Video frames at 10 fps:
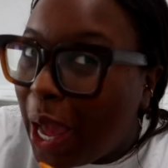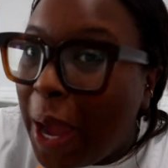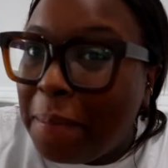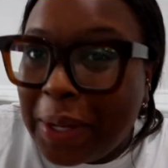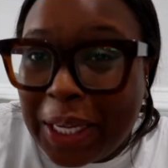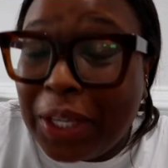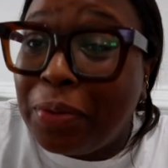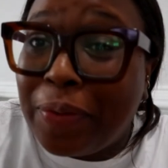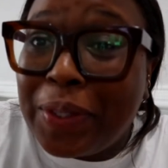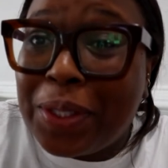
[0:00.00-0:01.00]
i'm eating
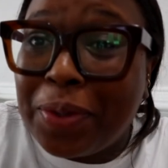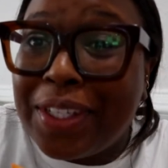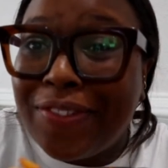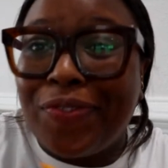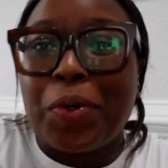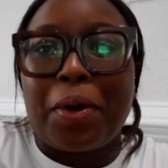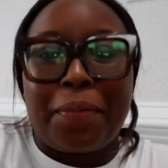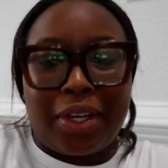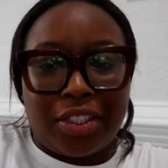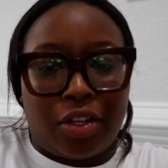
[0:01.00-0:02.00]
with the twins fork
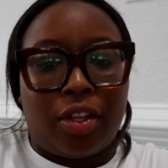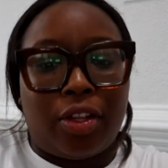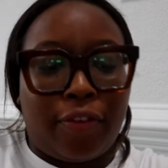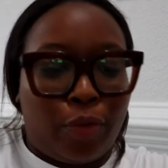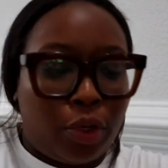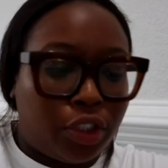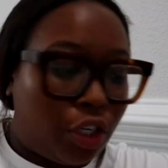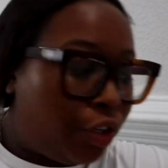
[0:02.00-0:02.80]
because all of the forks are